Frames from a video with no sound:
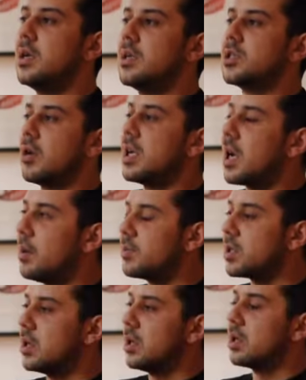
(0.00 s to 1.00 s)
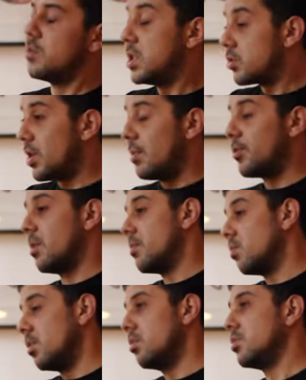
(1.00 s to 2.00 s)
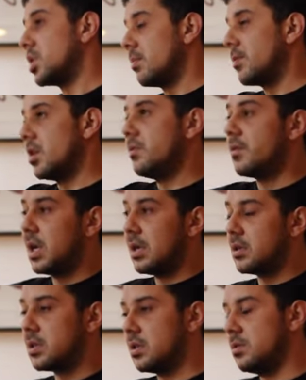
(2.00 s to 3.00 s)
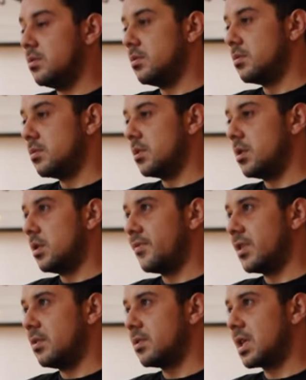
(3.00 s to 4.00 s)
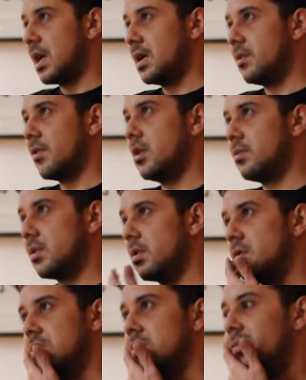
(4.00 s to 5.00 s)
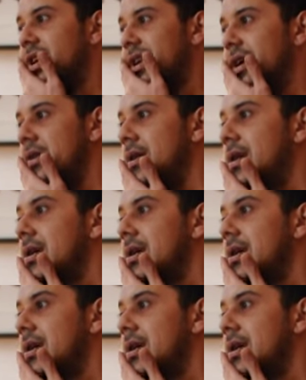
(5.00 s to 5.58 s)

Train comes along, we scrambled up the wall, jumped out into, I think it was Cali Road we'd got to by then.